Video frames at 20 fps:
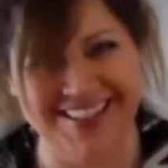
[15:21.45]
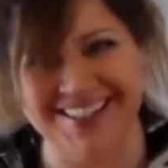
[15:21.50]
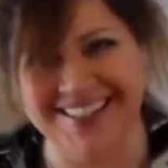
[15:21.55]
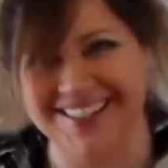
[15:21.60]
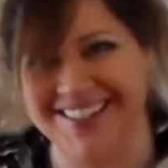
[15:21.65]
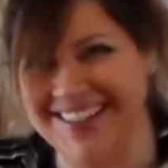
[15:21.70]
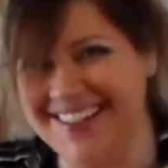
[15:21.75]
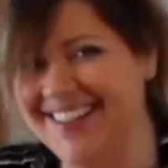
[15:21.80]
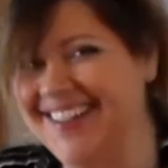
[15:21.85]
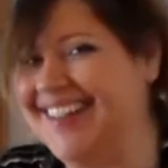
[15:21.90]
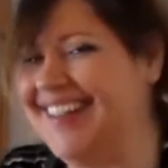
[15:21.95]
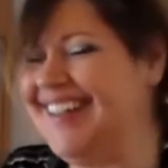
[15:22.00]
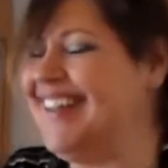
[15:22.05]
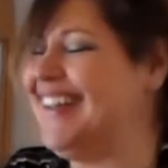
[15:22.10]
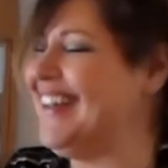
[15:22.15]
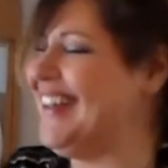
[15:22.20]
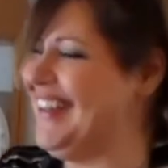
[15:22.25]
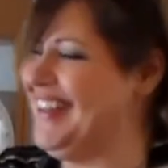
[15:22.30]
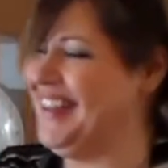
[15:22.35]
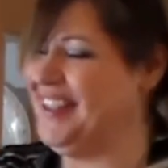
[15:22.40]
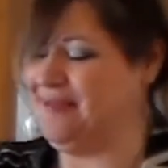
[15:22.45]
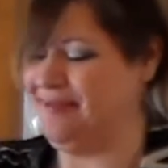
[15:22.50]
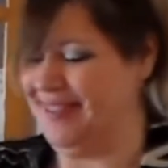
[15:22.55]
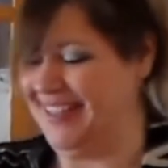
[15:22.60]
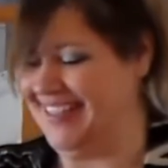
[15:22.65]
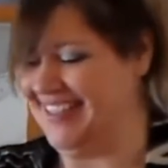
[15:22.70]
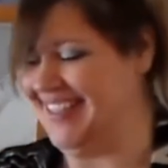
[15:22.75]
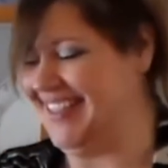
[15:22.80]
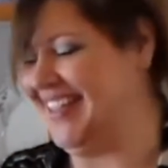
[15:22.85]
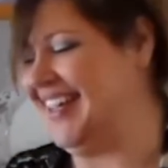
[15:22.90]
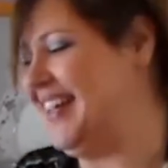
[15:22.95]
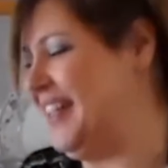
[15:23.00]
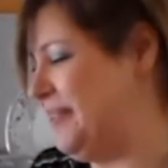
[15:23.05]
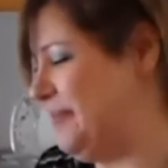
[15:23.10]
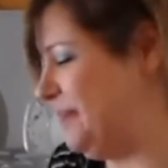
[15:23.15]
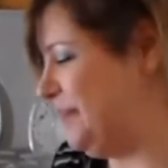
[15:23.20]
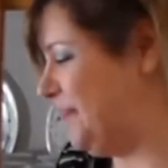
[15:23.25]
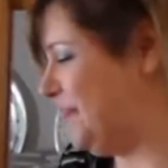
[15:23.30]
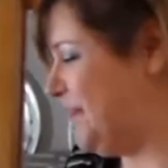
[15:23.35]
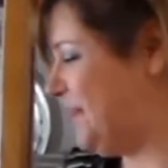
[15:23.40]
In the
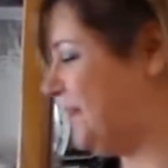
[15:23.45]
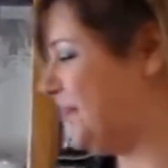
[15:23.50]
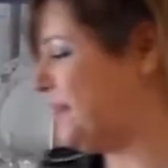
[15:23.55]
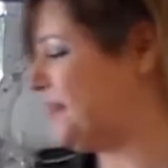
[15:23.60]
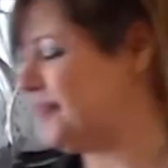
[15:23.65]
meantime,